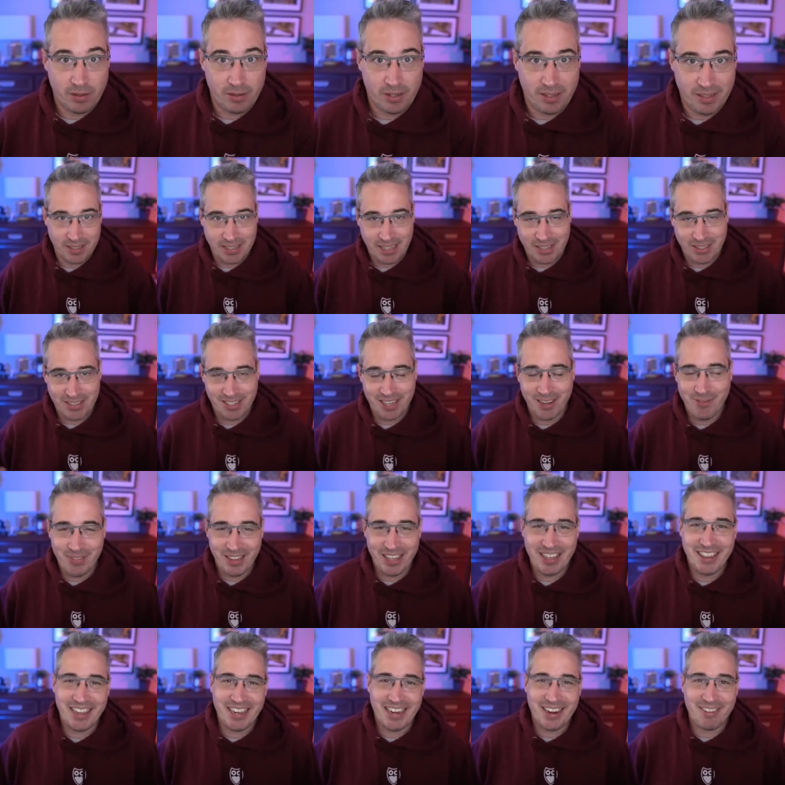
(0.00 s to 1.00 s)
Because that's
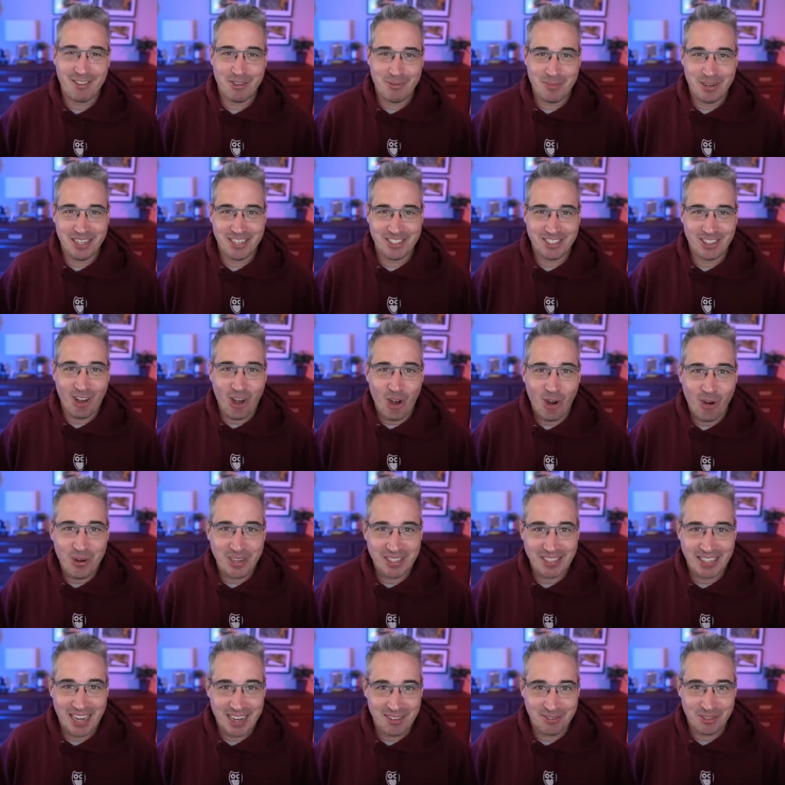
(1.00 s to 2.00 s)
something that everybody's
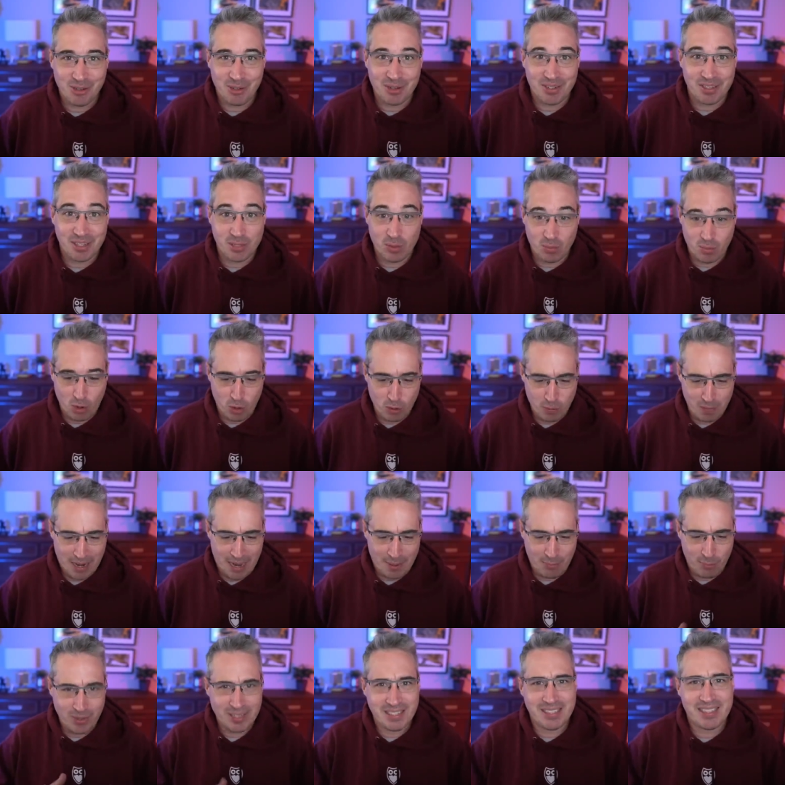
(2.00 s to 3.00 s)
always after, is the
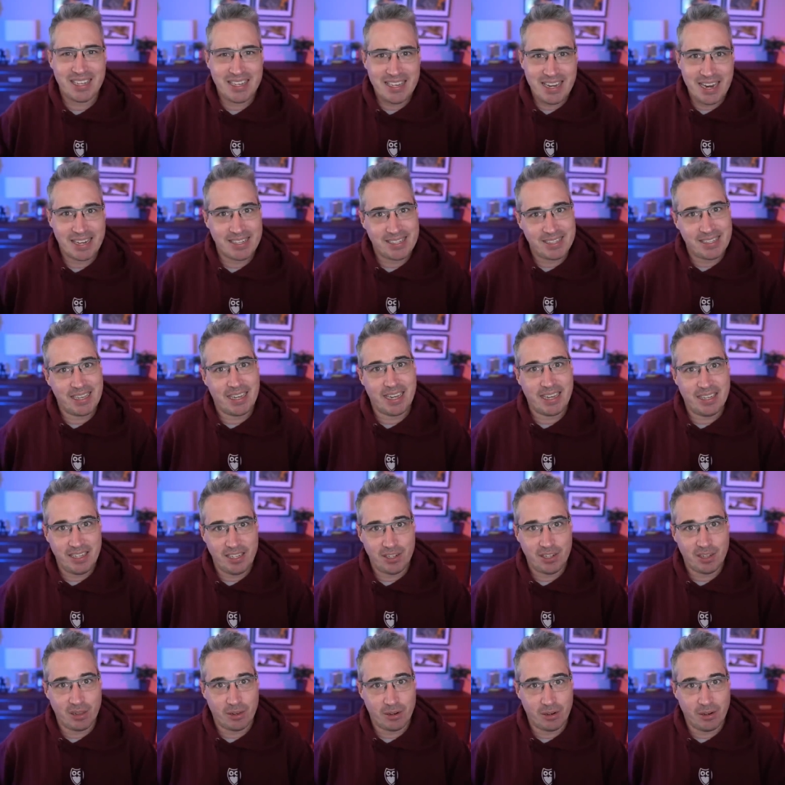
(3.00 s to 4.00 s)
roadmap. What's the next thing I
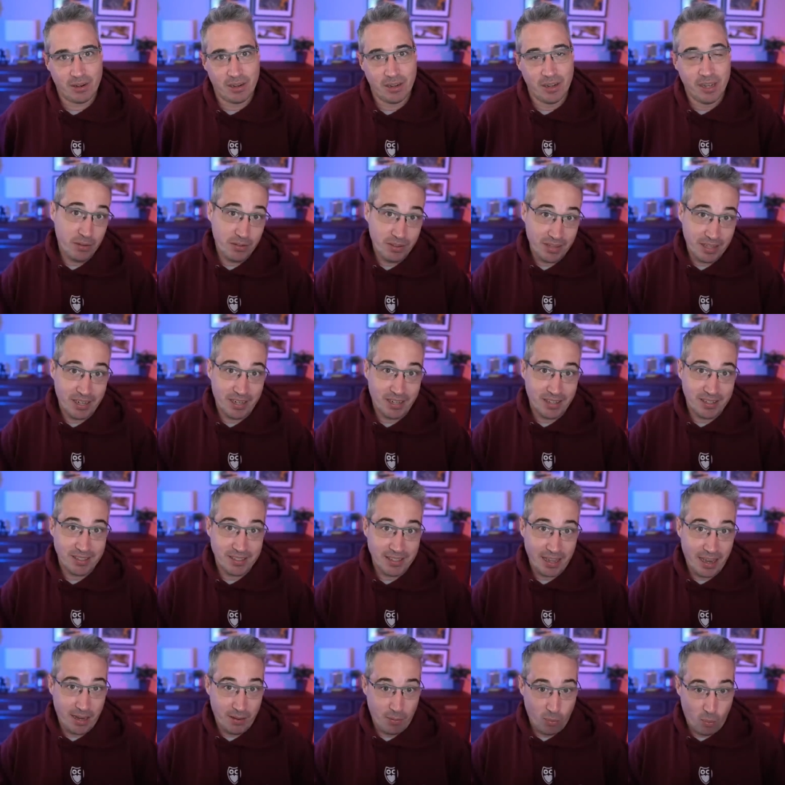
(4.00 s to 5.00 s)
need to learn? Build things,
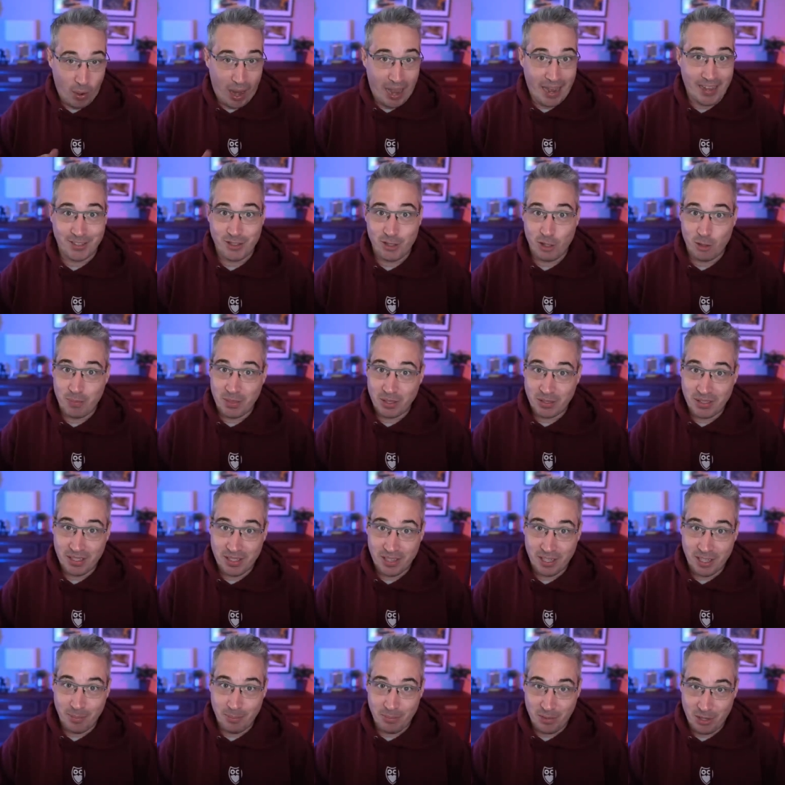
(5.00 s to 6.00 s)
and as you're building
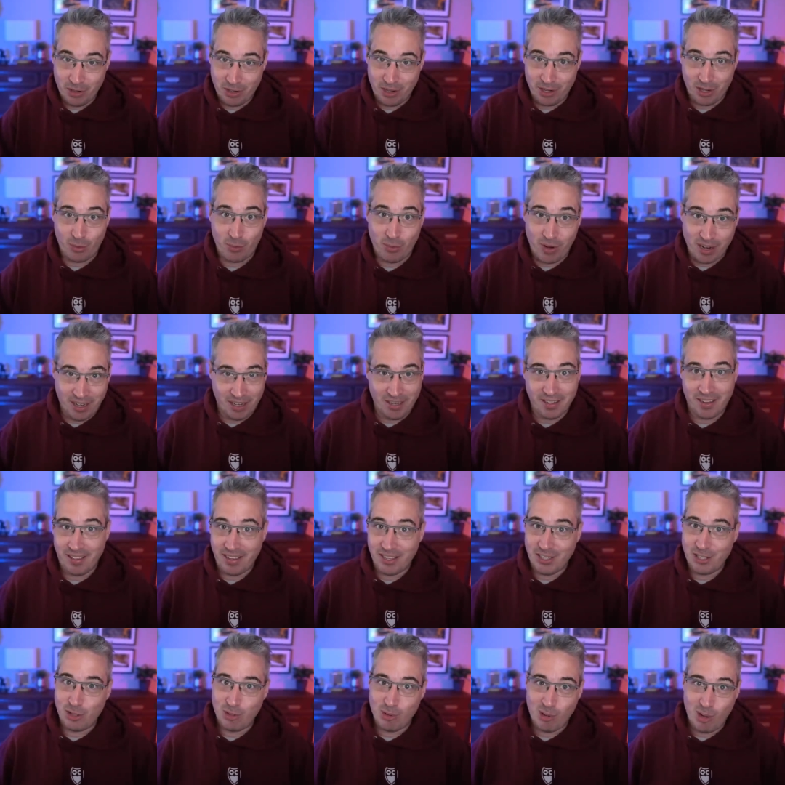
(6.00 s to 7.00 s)
them, you're going to run into
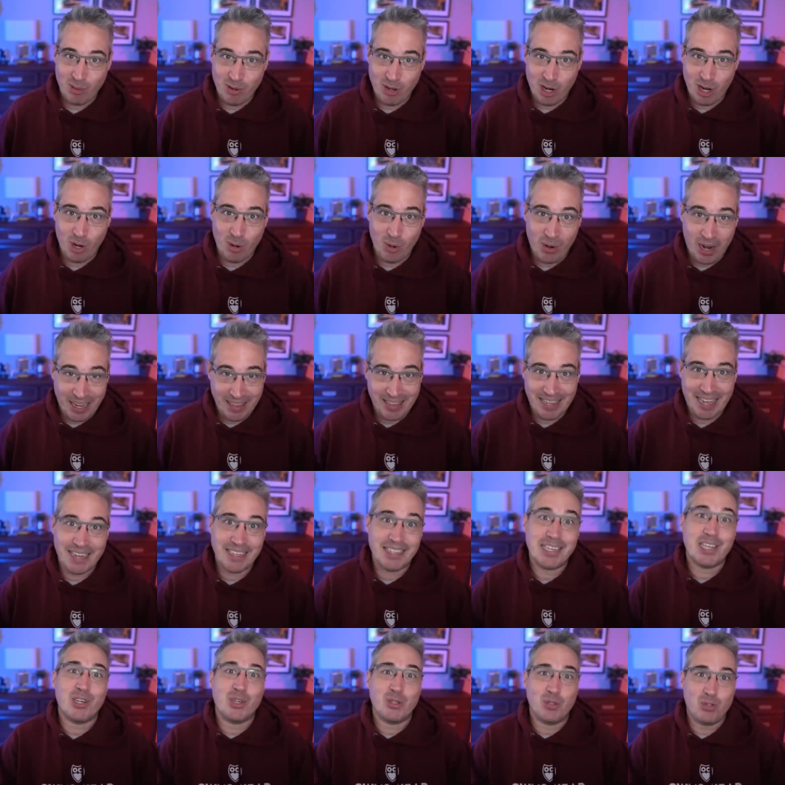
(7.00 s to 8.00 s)
things you don't know, and that
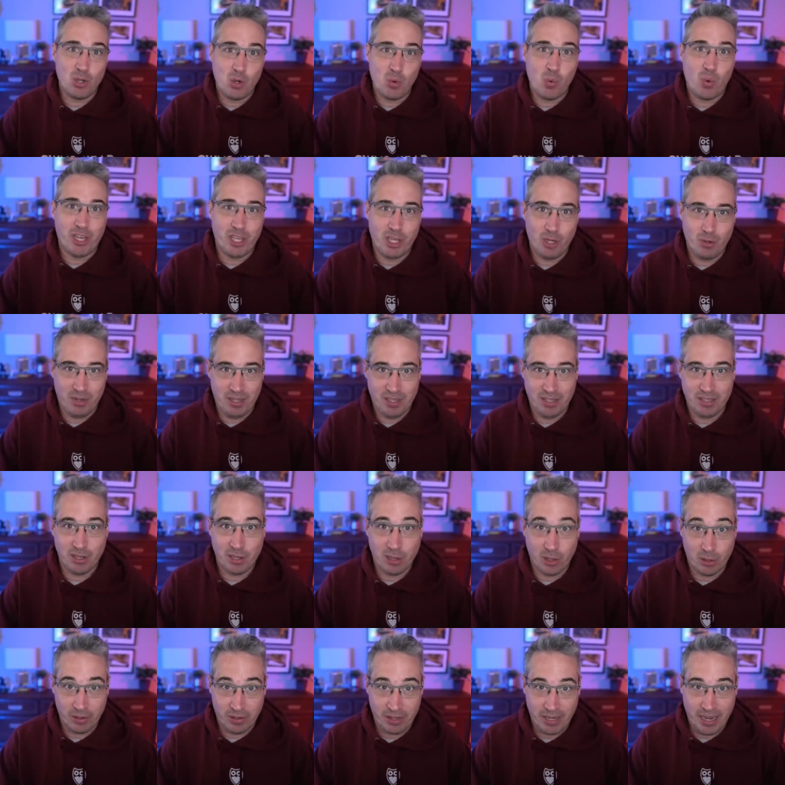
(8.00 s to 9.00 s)
tells you what you need to
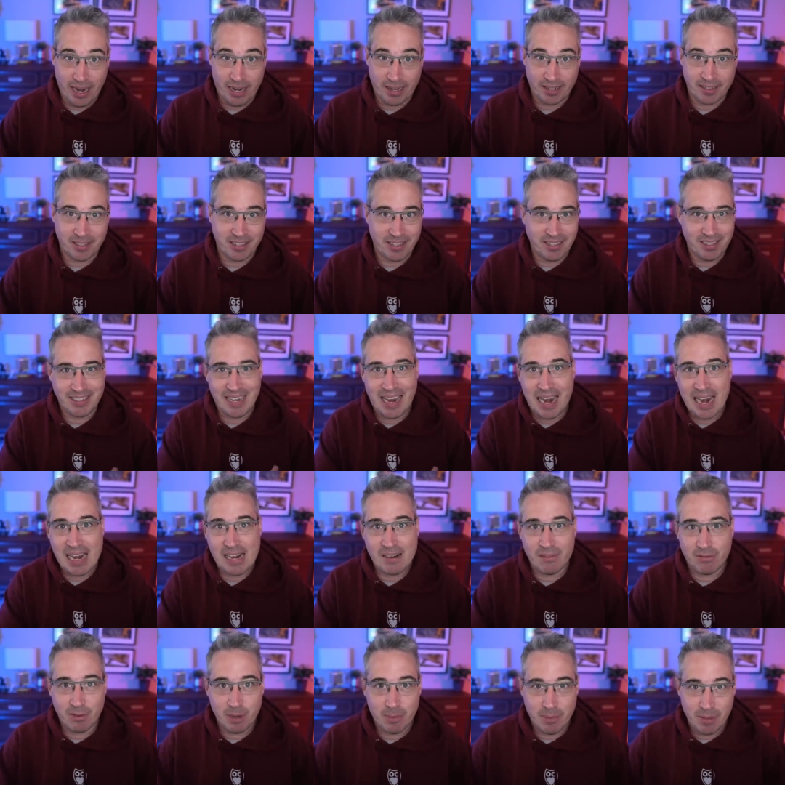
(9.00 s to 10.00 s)
learn next. Because
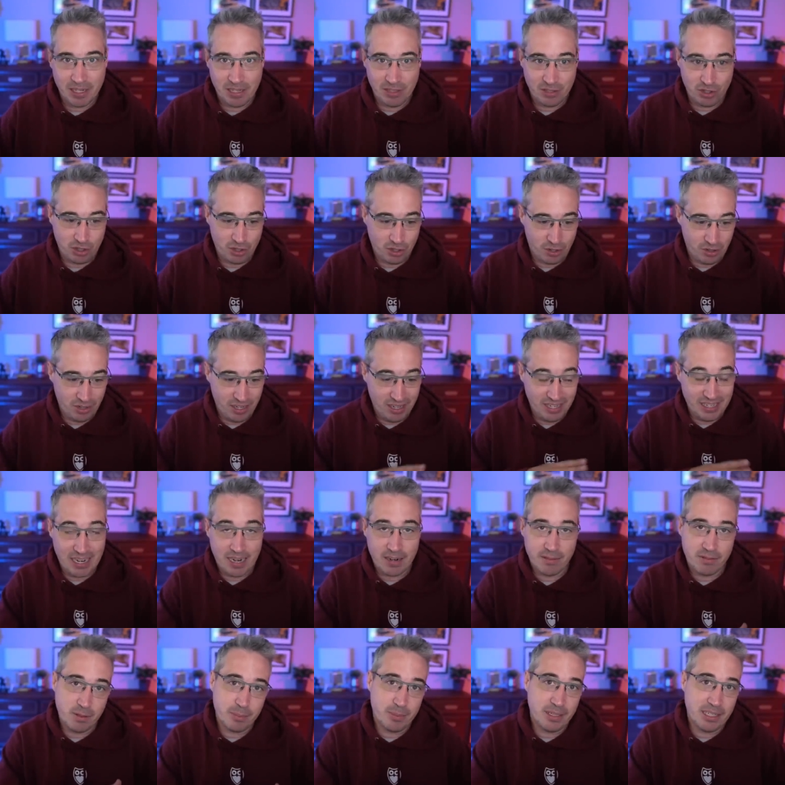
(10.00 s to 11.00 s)
everybody's journey and
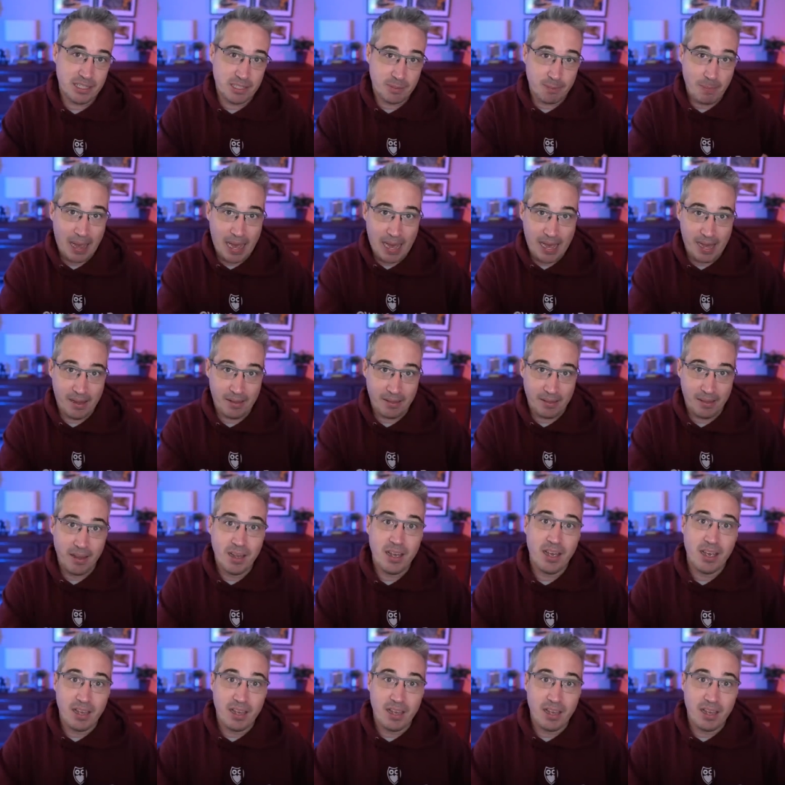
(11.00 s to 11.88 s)
everybody's path